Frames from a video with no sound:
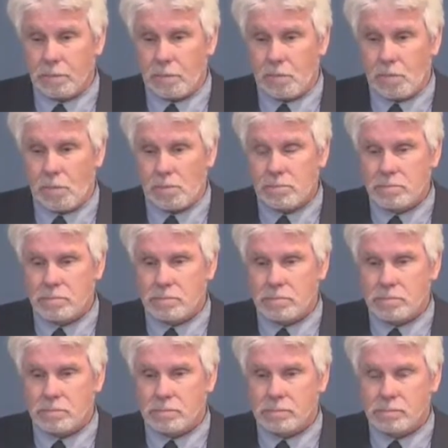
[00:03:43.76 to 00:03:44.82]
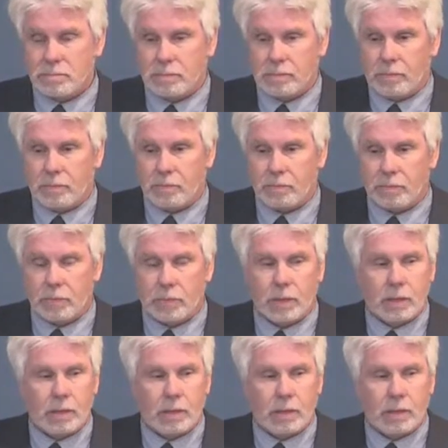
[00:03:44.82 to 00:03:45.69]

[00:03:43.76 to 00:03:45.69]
(no one is talking)